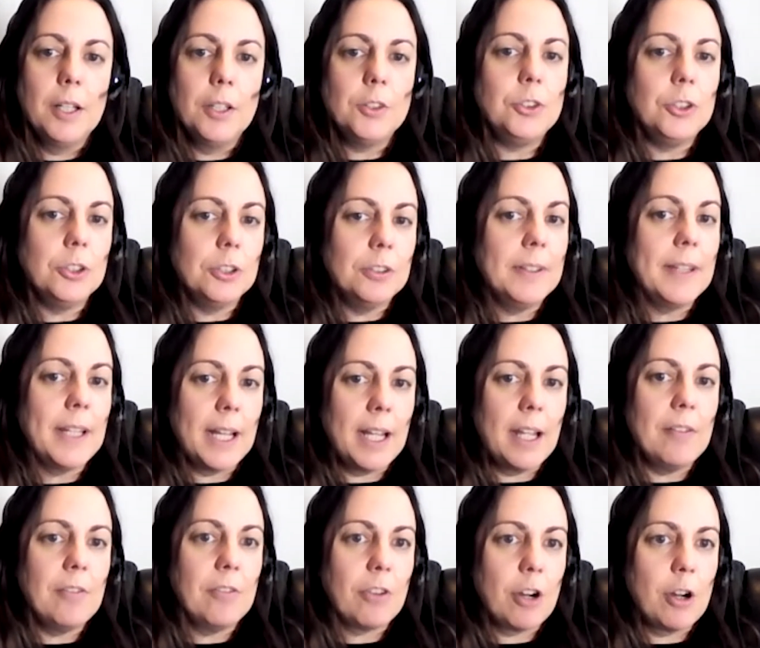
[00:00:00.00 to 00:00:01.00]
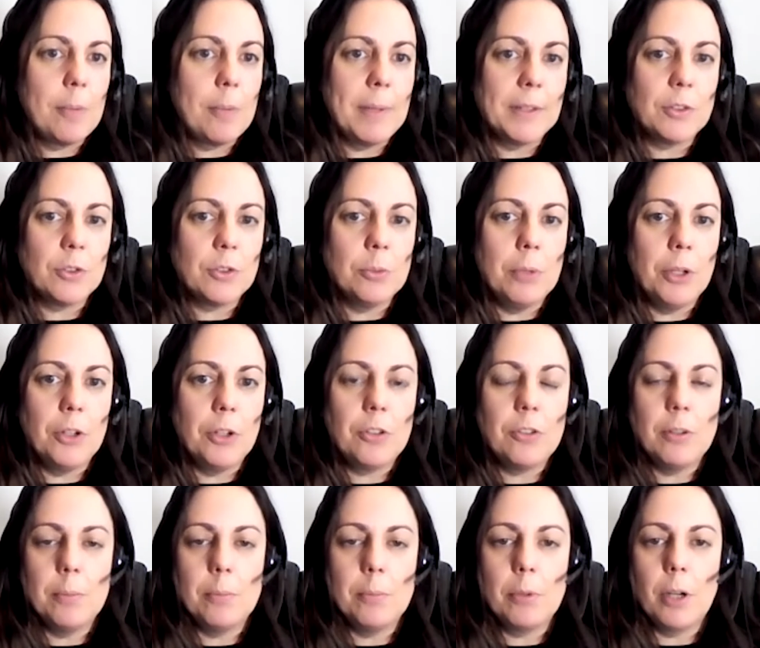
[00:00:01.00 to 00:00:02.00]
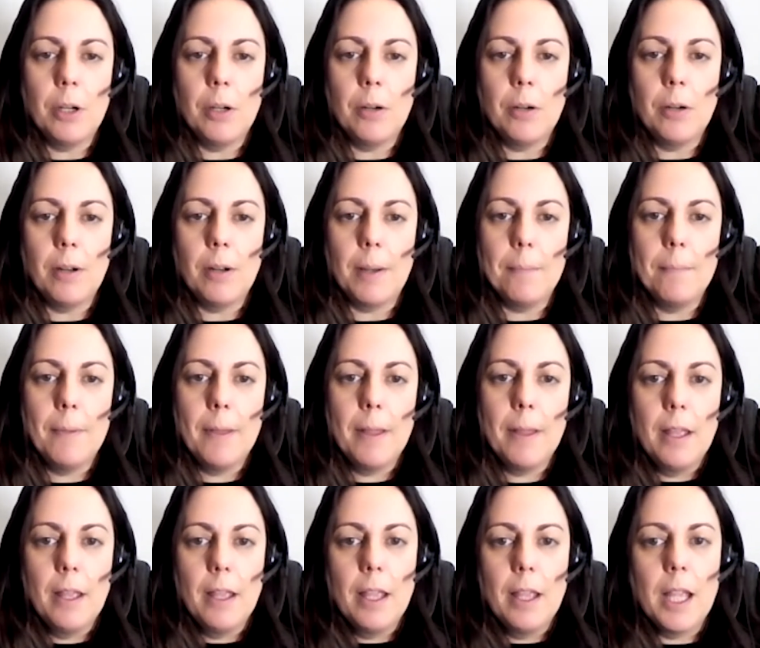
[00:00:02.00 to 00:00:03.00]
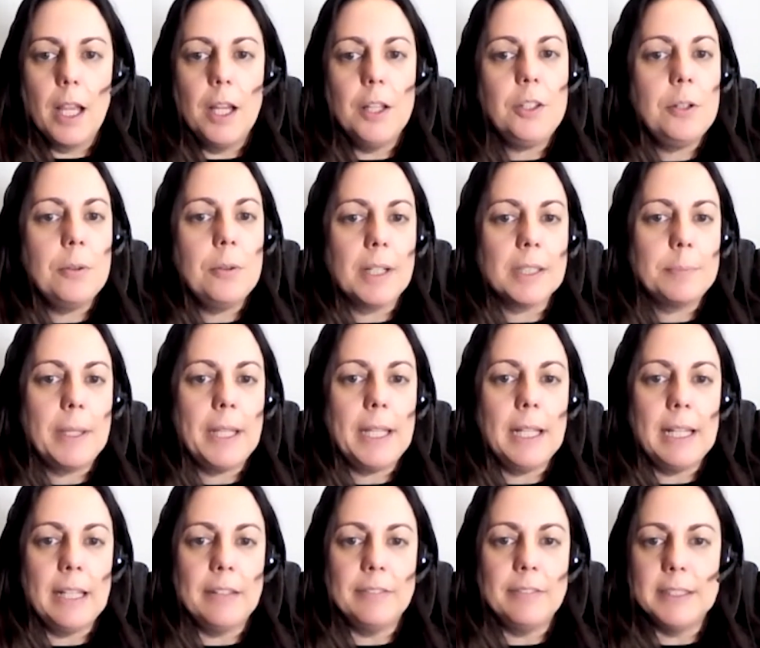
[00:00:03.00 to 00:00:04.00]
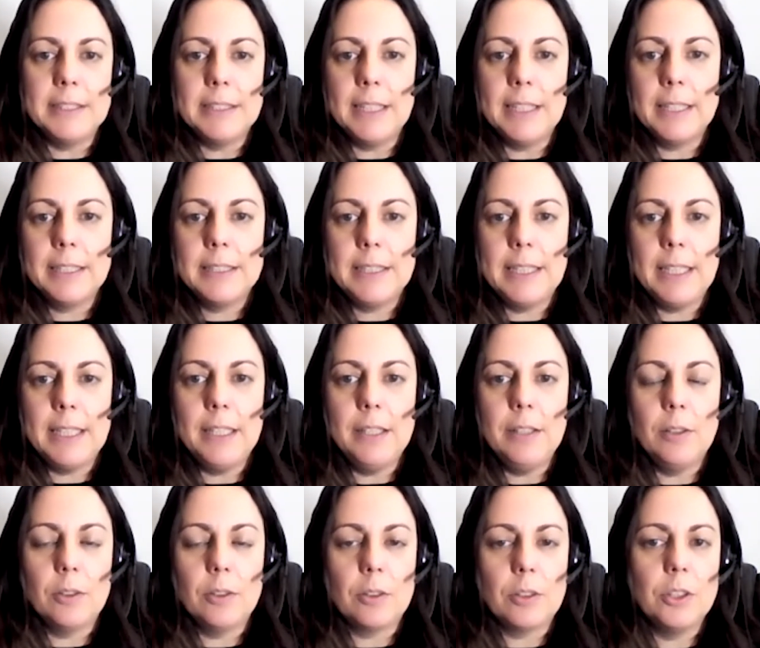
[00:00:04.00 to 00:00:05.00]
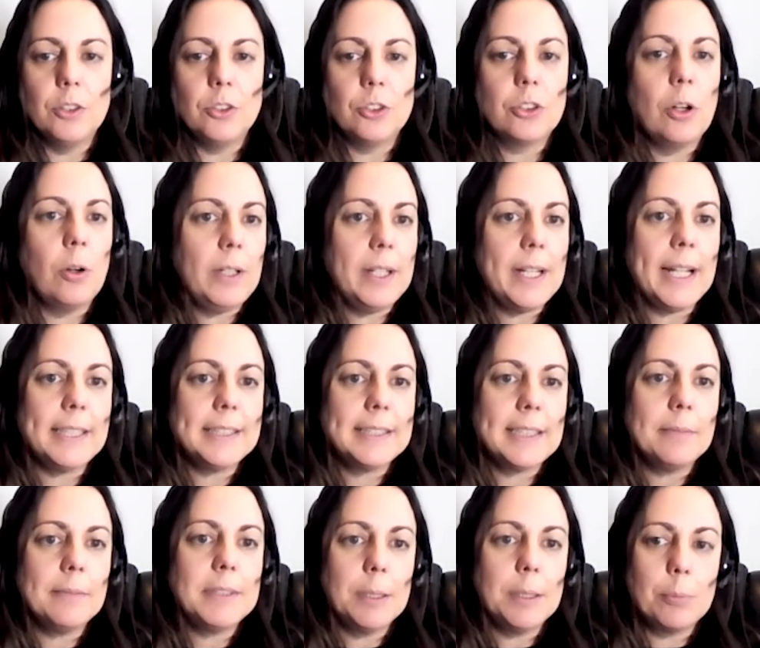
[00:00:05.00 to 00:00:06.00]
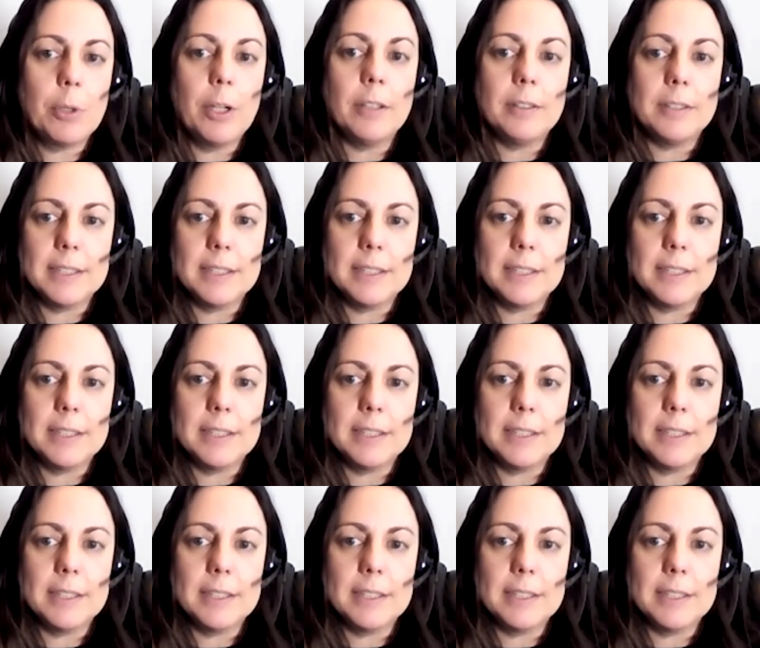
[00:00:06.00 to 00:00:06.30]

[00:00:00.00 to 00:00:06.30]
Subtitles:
during that environmental monitoring program. And USP 1116 on controlling aseptic process